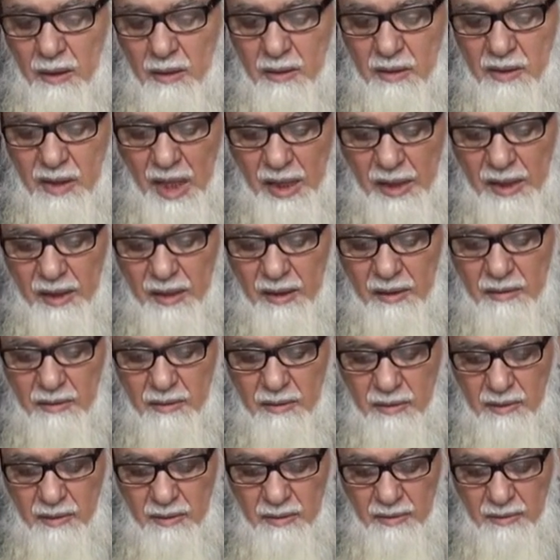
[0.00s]

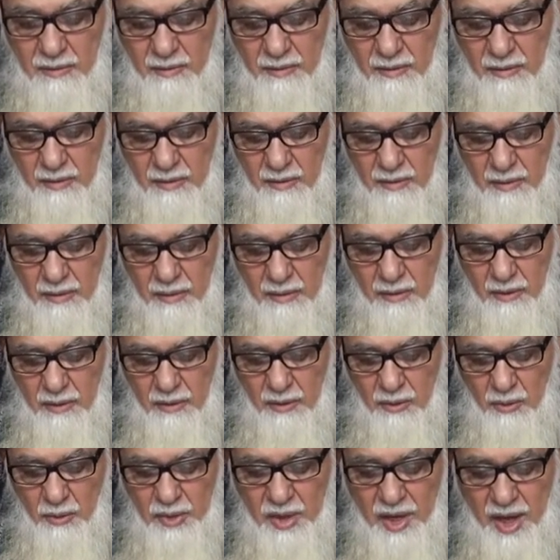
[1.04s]
Second,
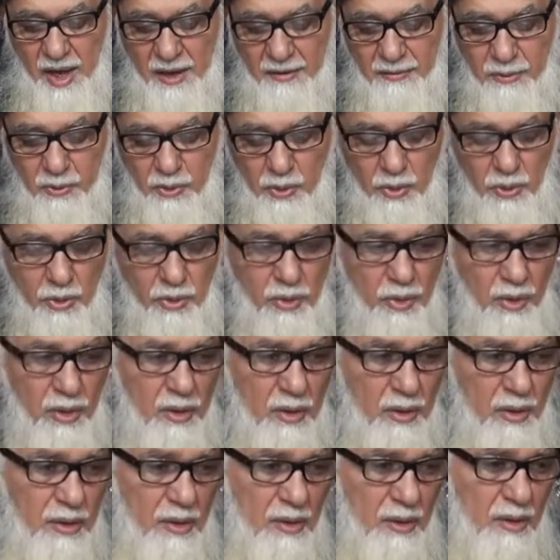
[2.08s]
we have to
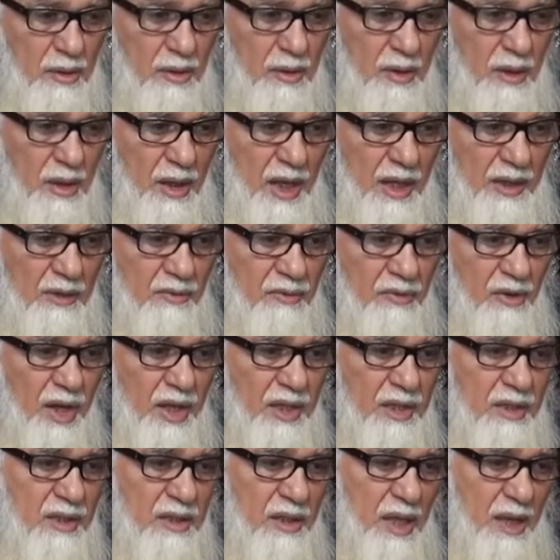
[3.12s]

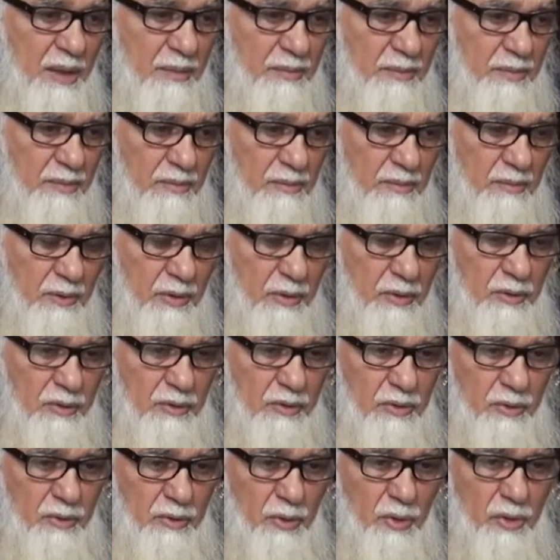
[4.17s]
advise them,
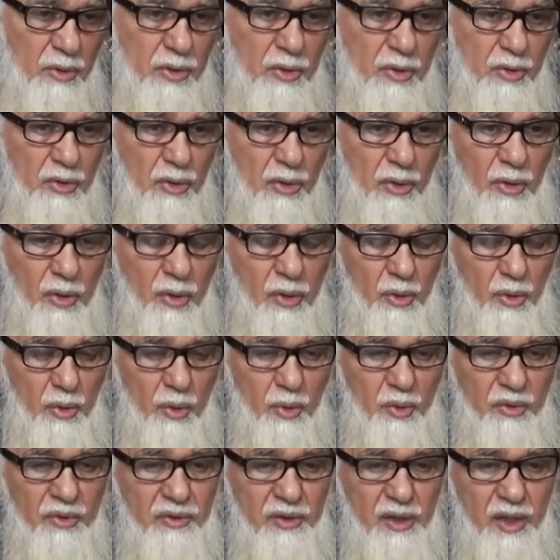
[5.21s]
those
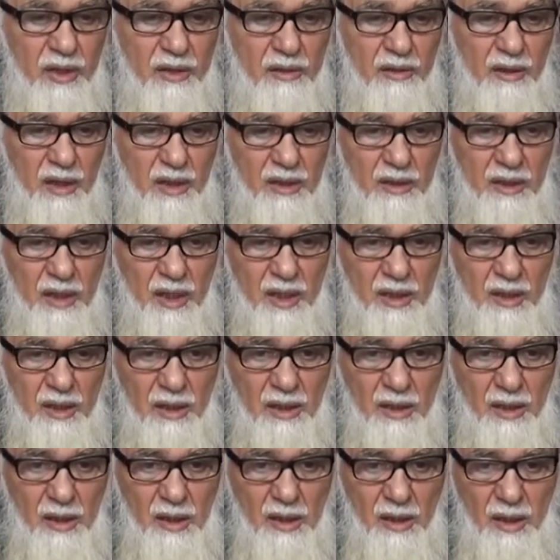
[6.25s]
who think that they
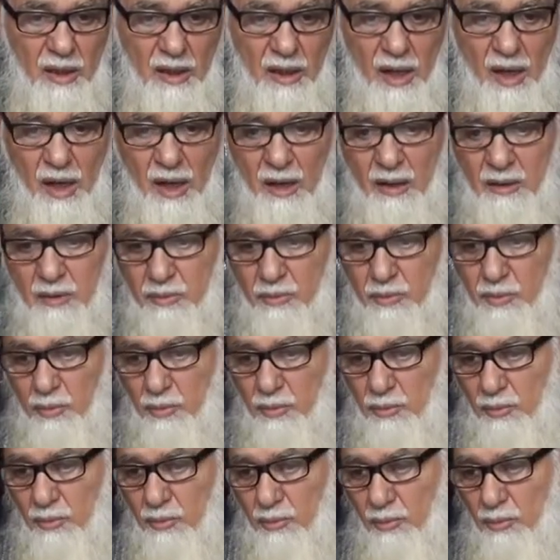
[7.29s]
are
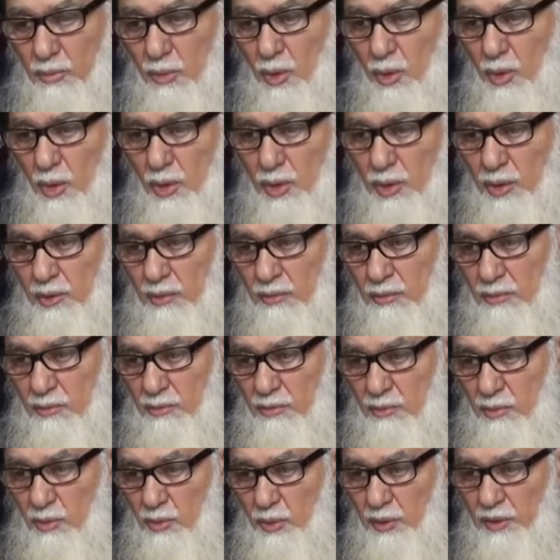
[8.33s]
more
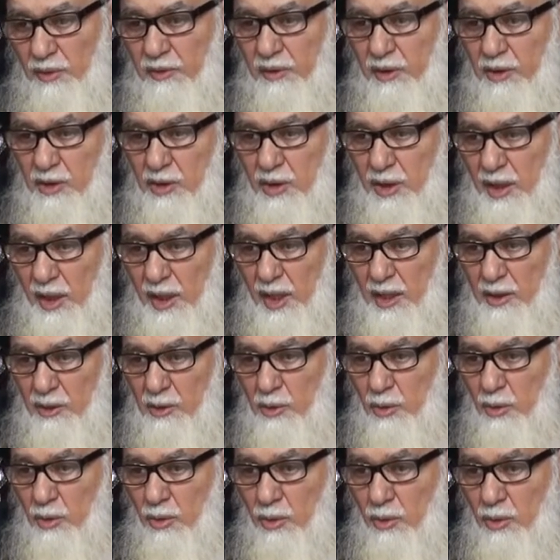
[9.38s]
with the Shaykh and
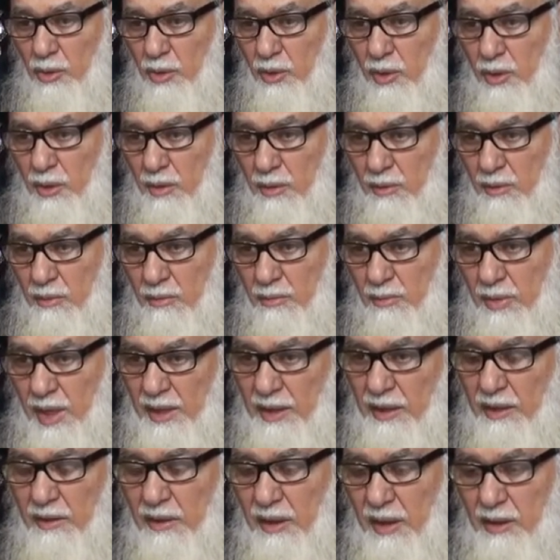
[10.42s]
know
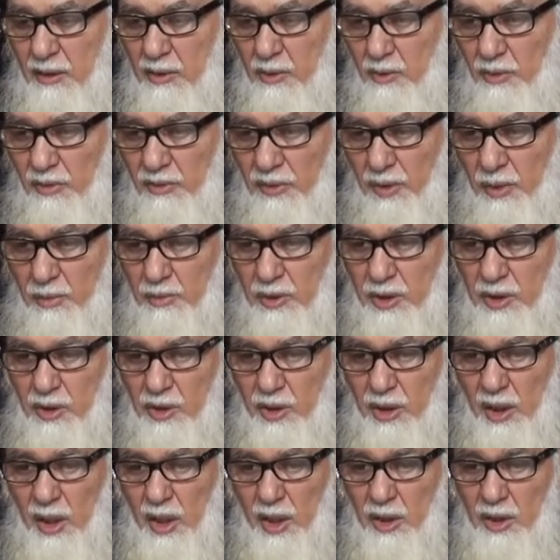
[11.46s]
many things from the
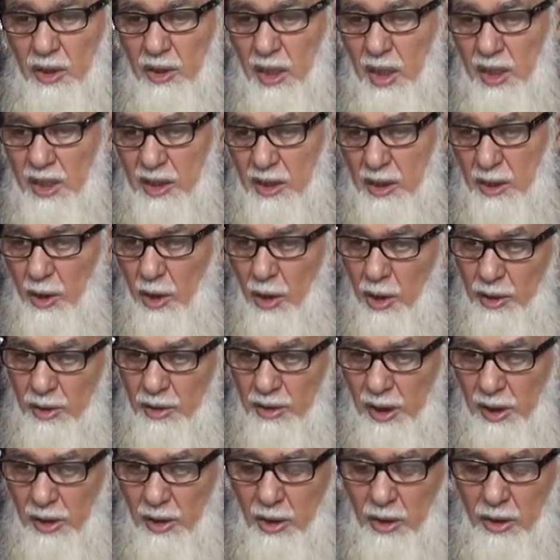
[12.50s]
Shaykh. He has
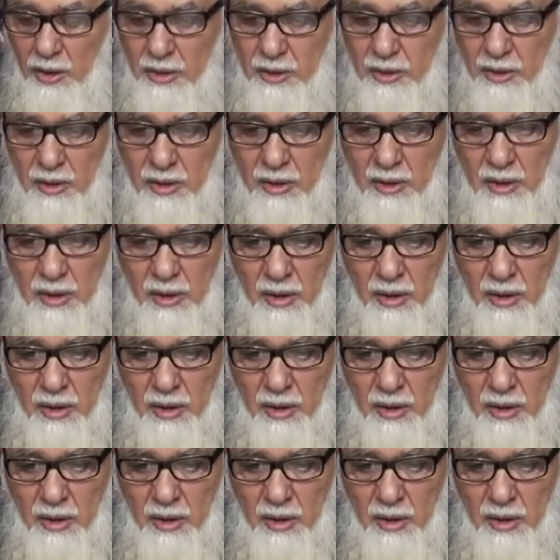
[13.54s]
learned a lot.